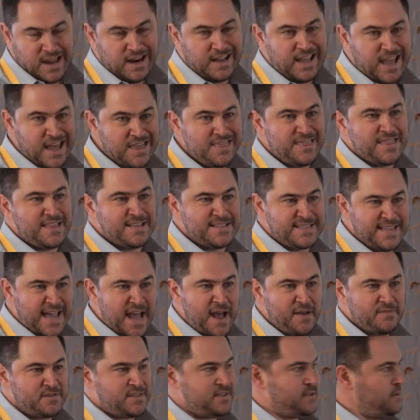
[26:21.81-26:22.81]
And again, the
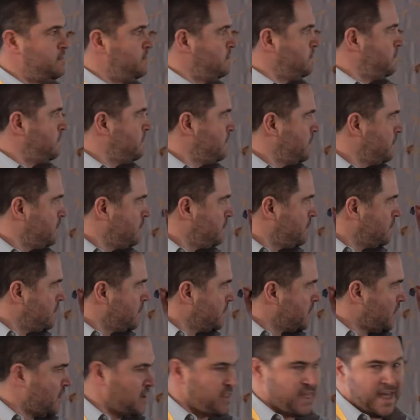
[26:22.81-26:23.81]
SAFTs
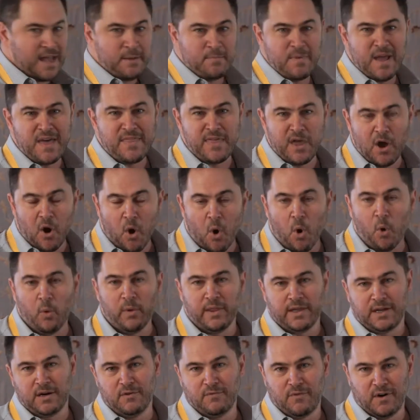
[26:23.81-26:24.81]
go to them, and they
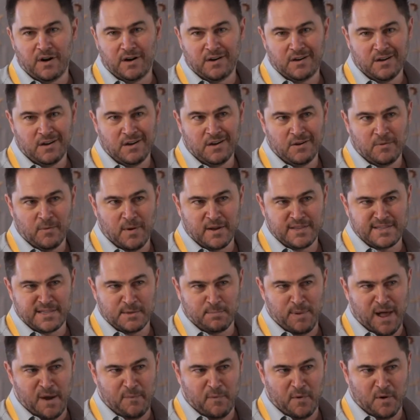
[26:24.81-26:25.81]
only convert once
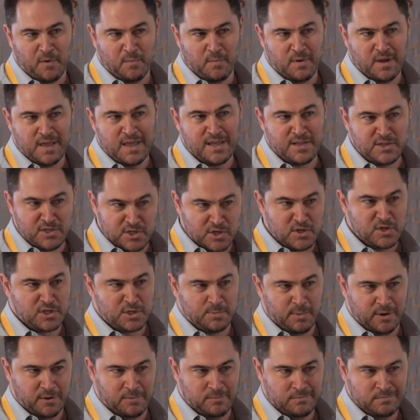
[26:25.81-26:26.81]
the platform is
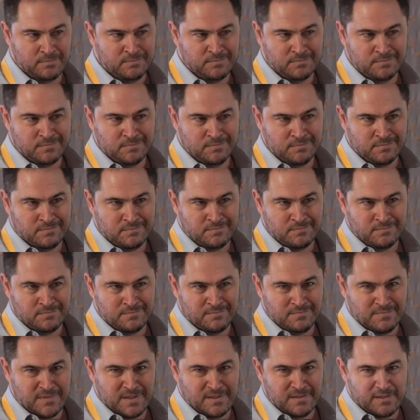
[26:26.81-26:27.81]
usable.
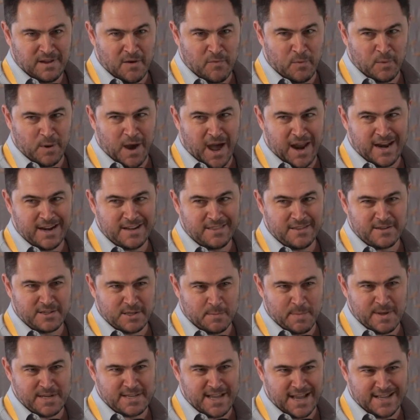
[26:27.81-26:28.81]
Everyone got it?
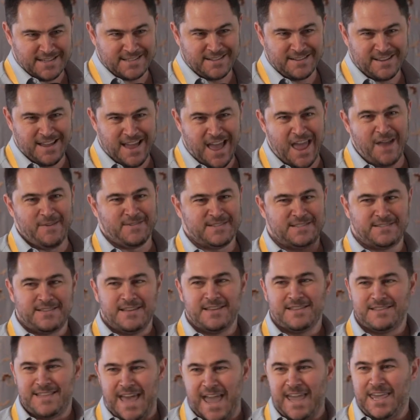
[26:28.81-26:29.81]
There's gonna be a test. Anyways,
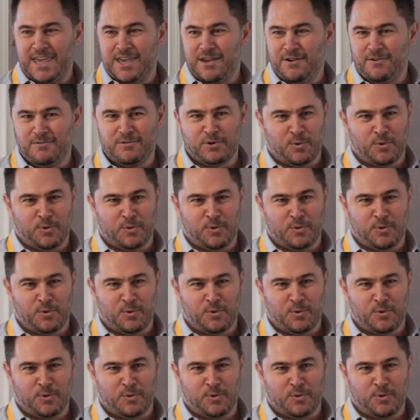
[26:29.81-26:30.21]
thank you.